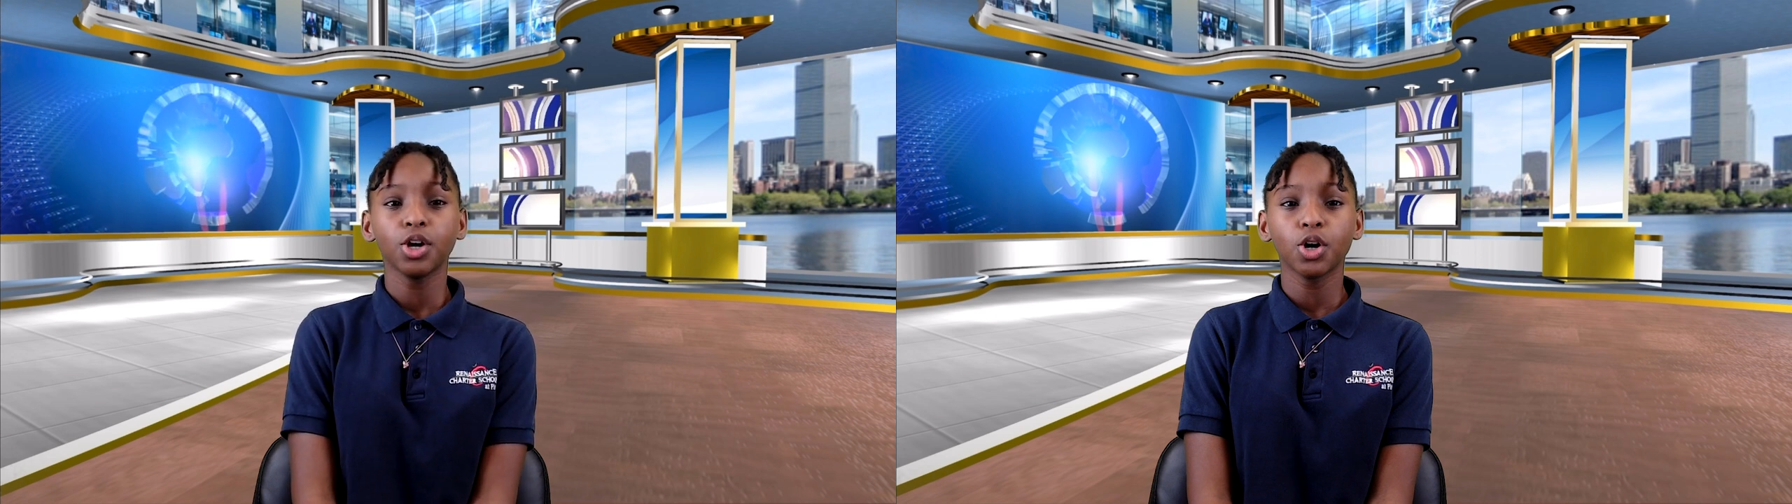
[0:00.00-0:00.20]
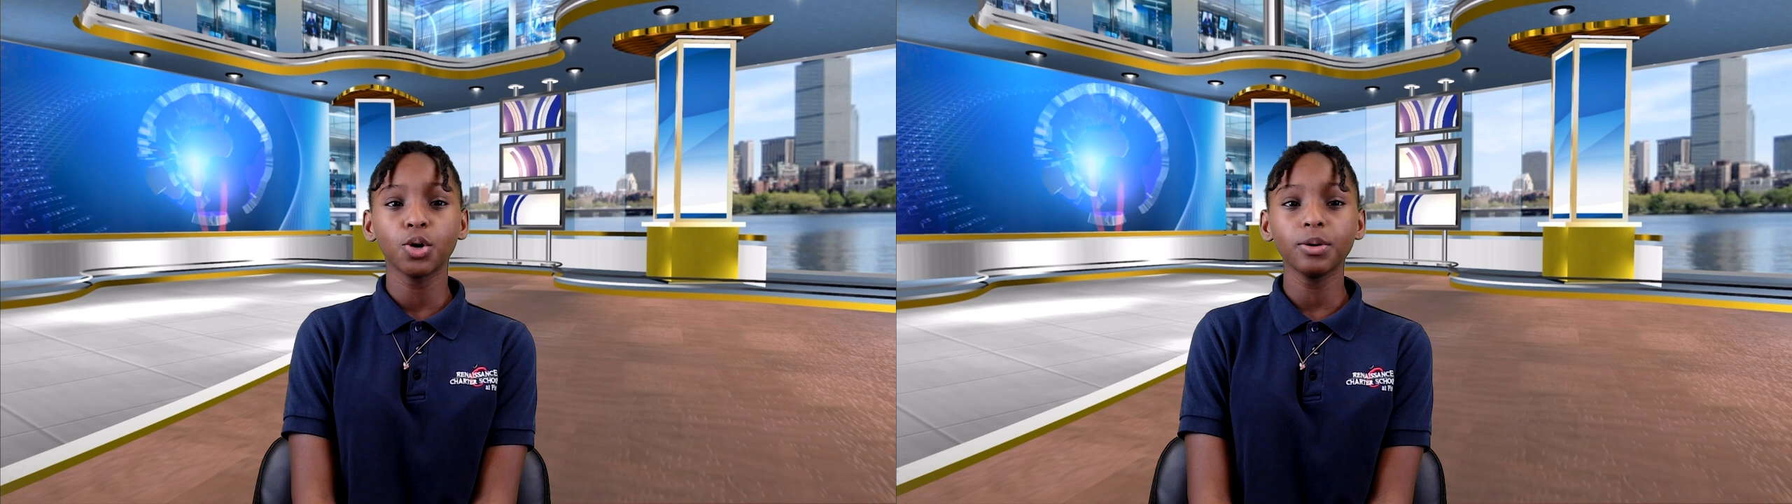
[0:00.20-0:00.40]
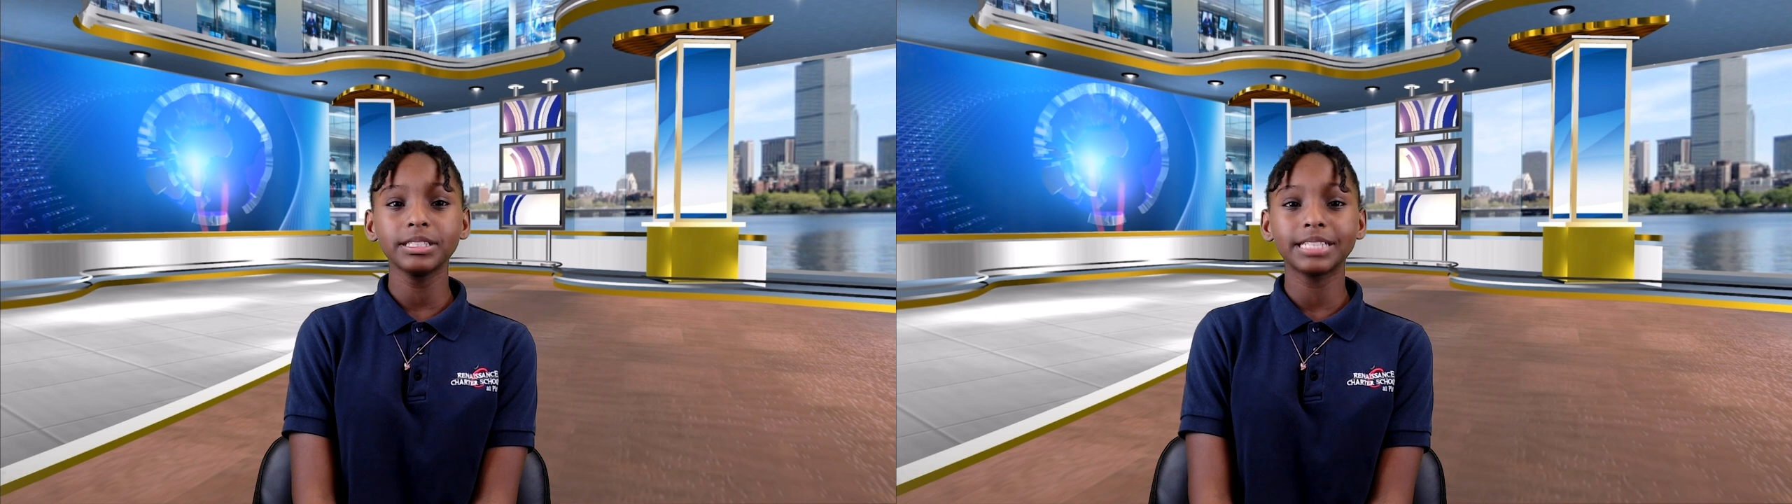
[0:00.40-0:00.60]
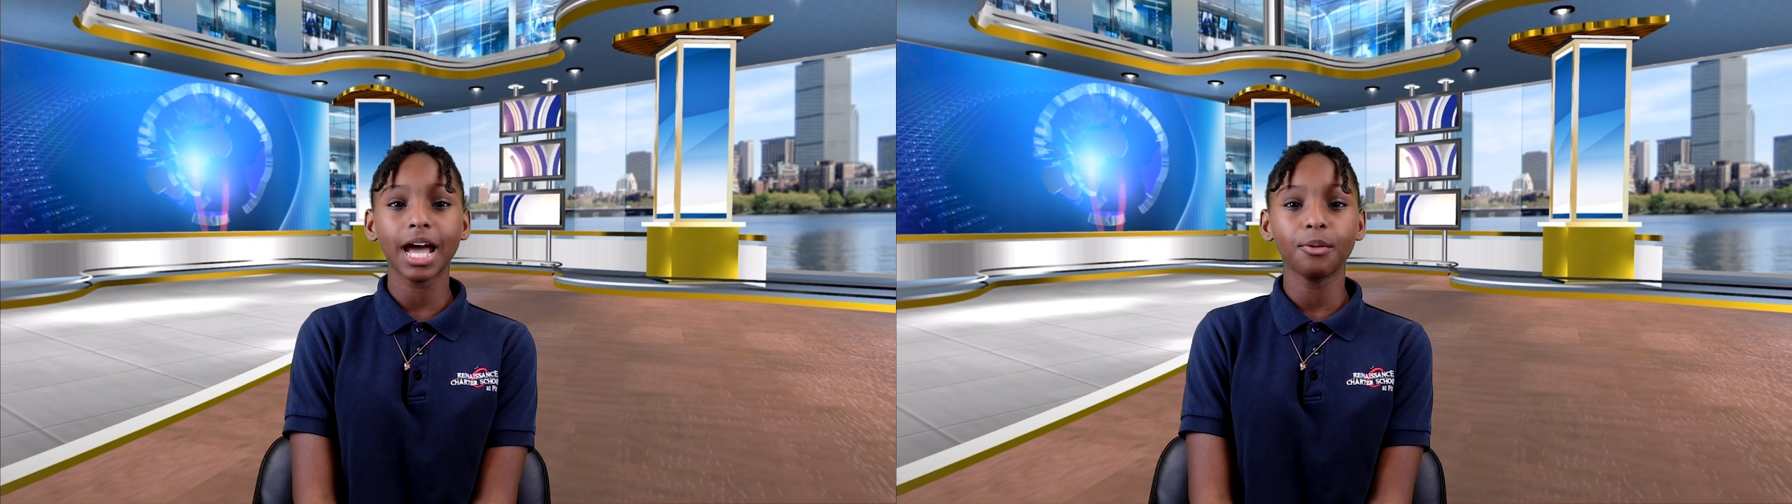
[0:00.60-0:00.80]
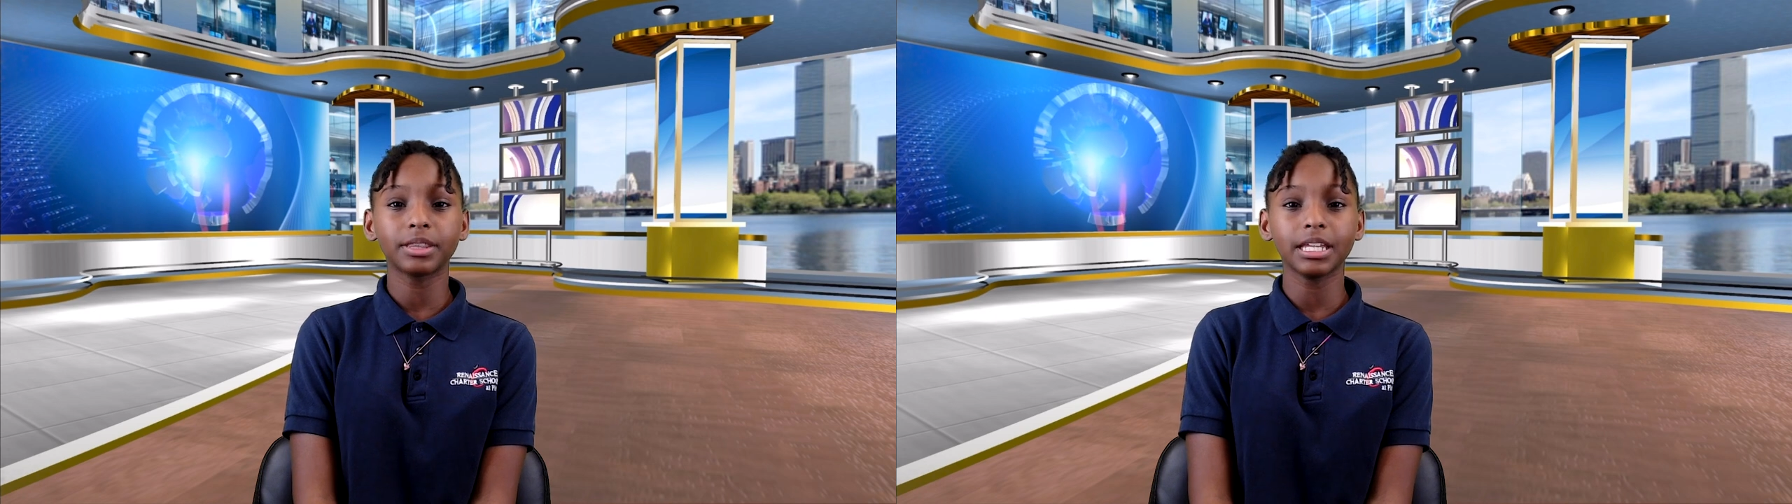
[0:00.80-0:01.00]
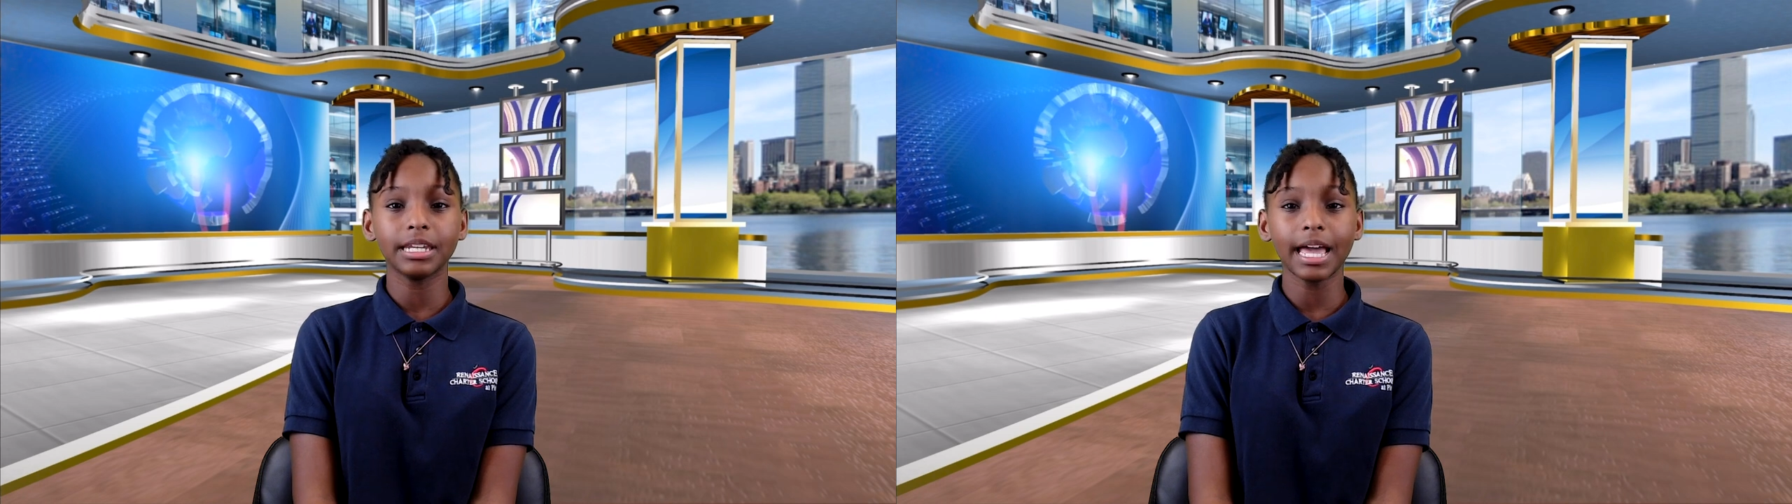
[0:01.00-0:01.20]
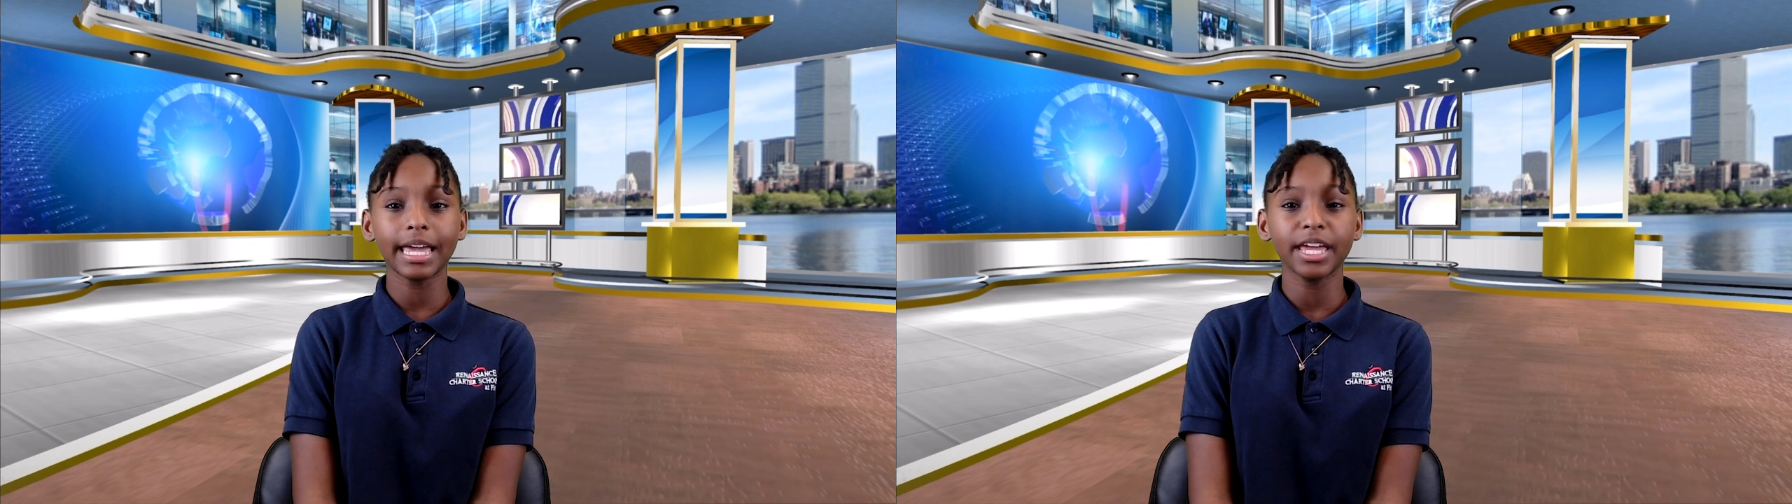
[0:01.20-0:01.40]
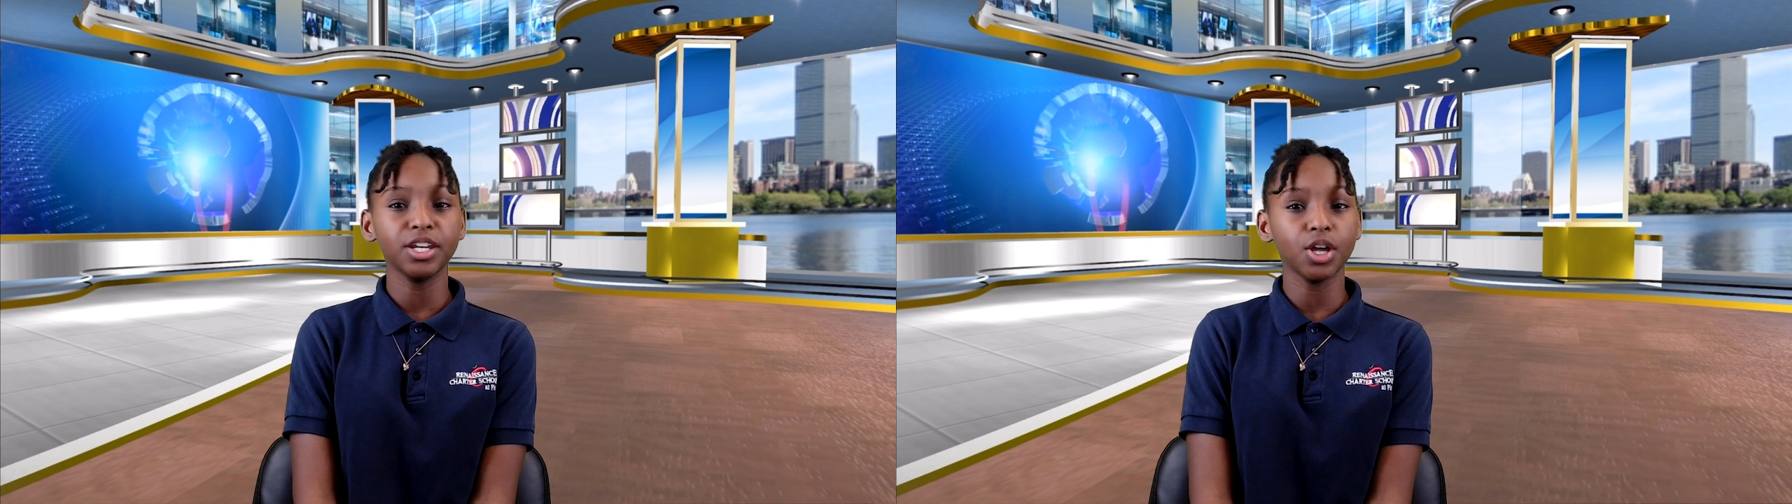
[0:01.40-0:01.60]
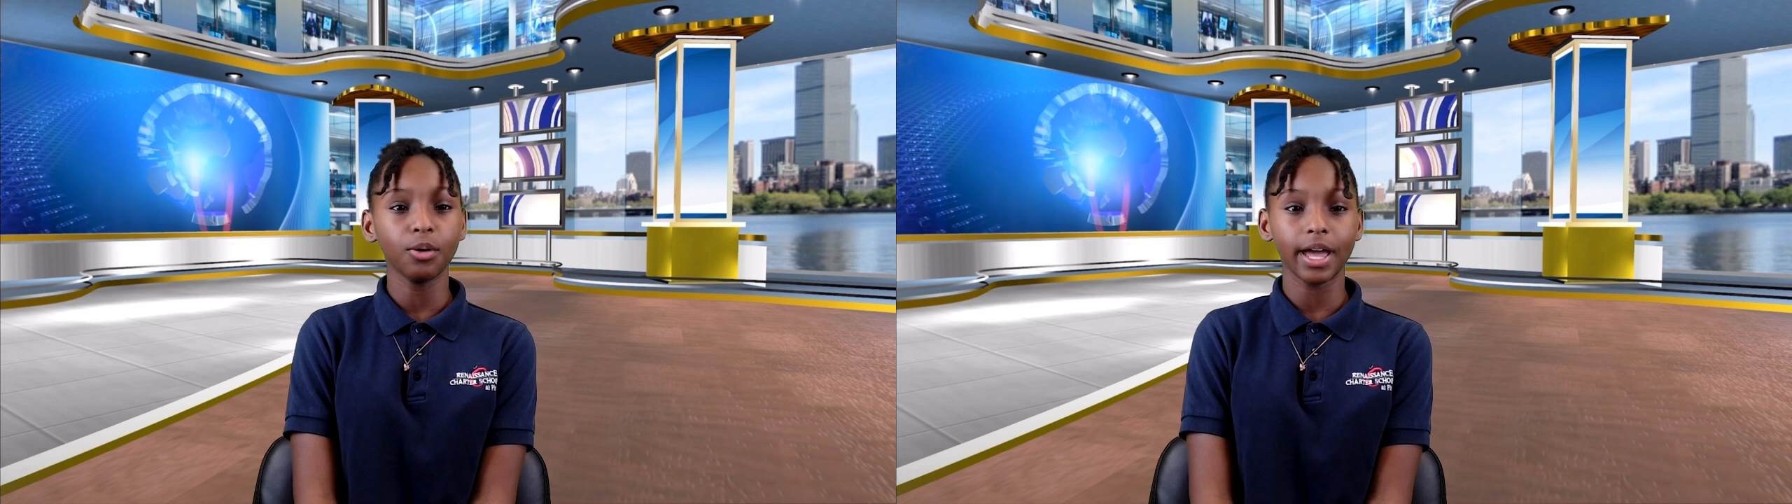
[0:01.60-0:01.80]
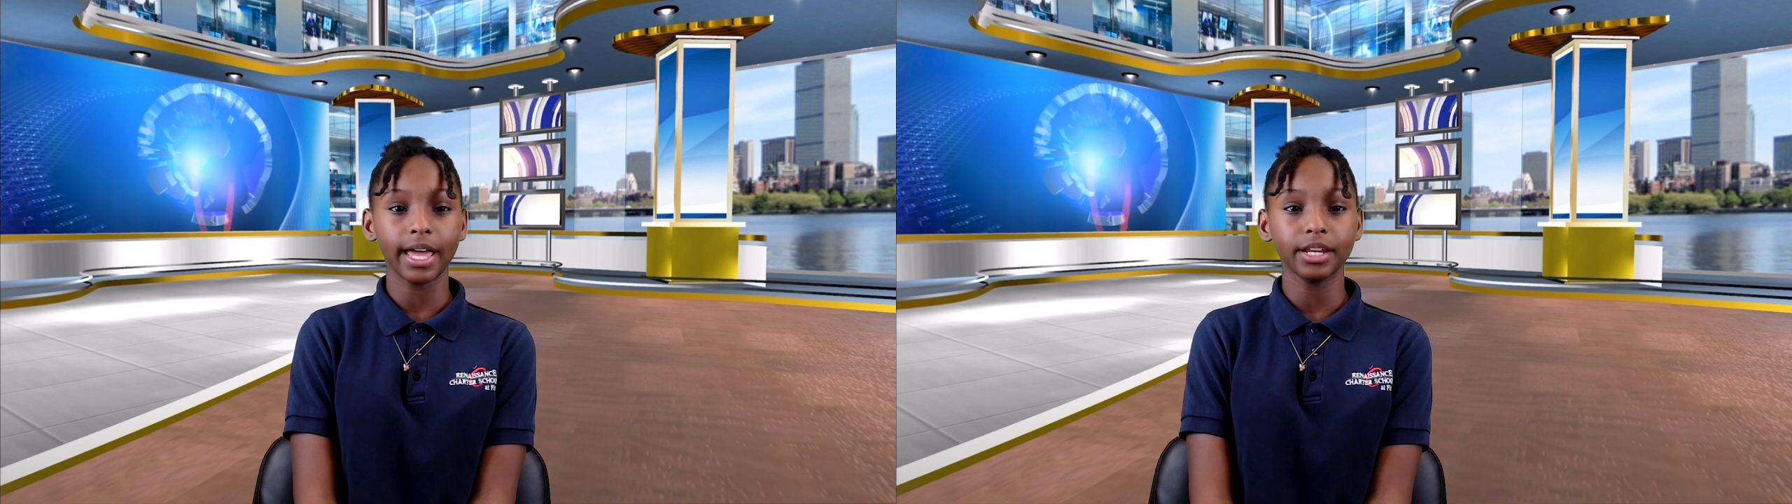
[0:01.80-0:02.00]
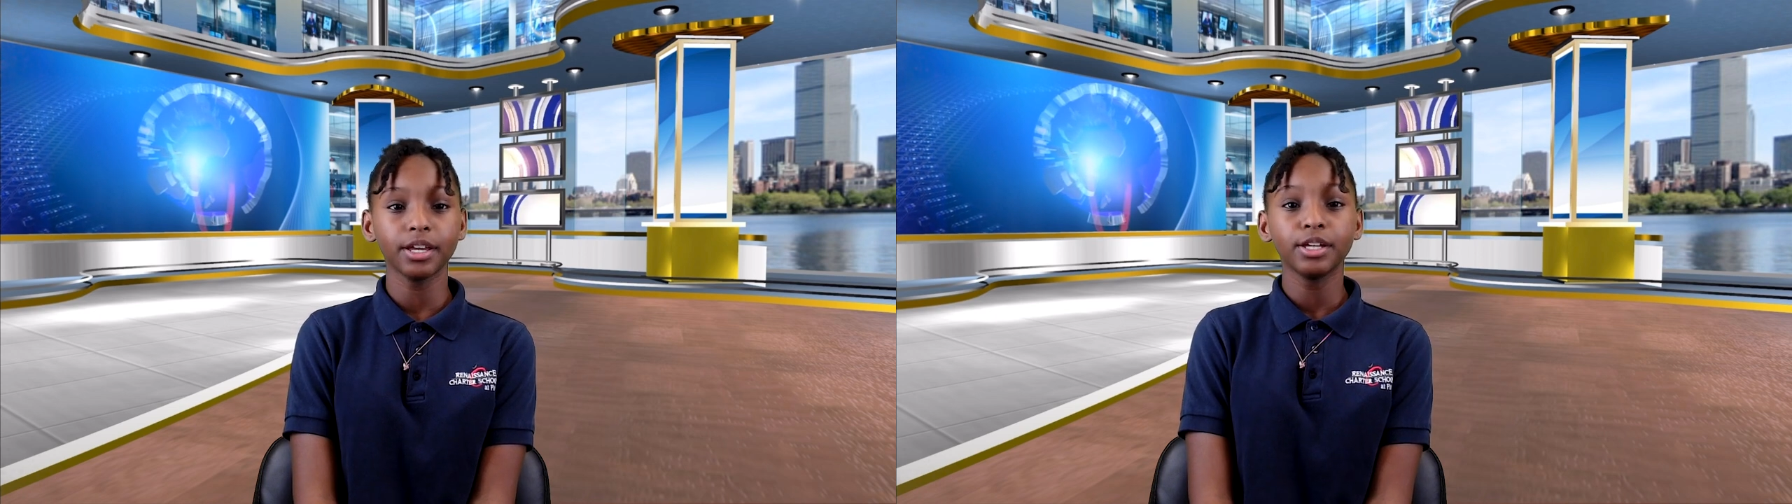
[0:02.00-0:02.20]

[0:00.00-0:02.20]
Who is that with the neck and no head,